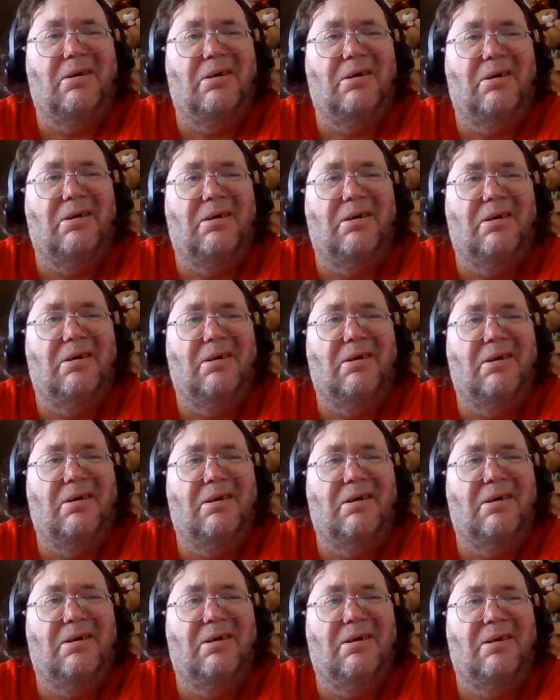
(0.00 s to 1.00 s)

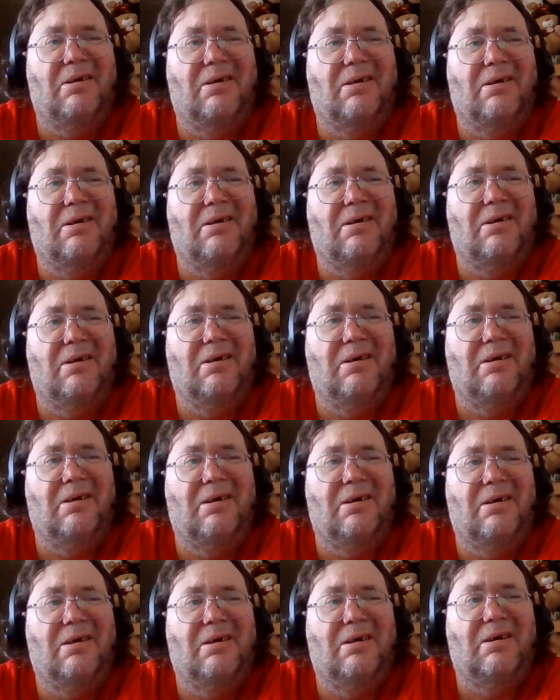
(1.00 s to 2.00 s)

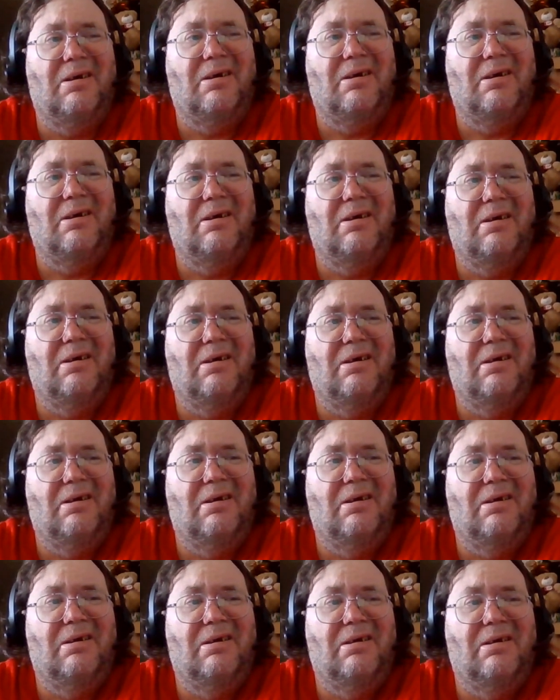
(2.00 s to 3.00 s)

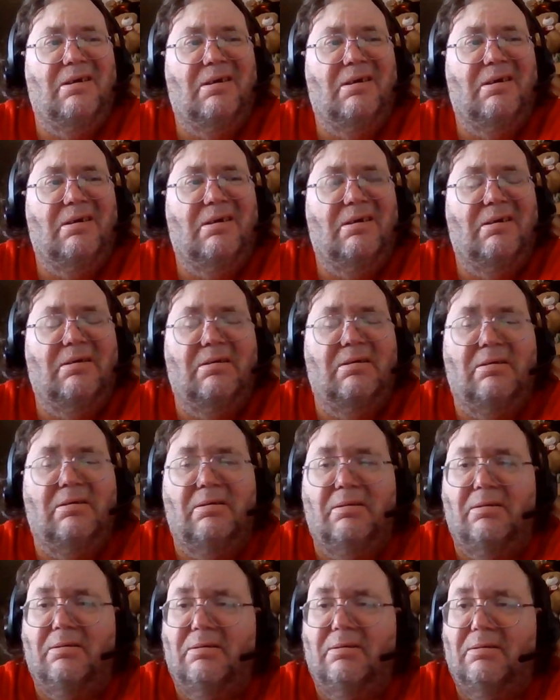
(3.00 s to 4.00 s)

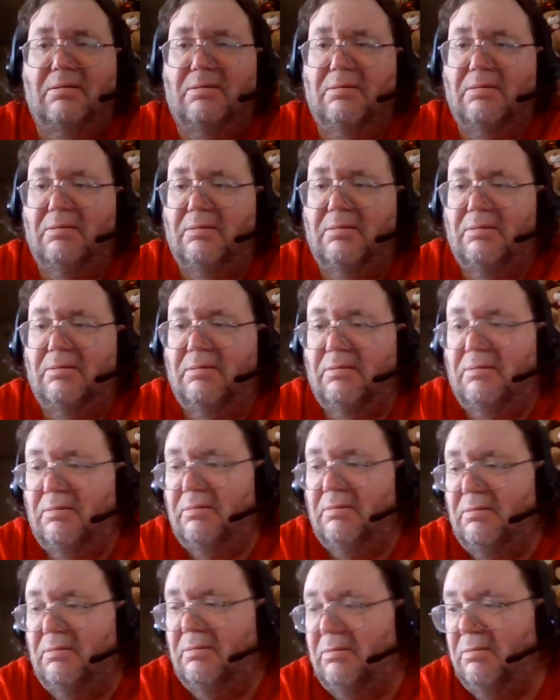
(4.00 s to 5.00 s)
Nobody speaks.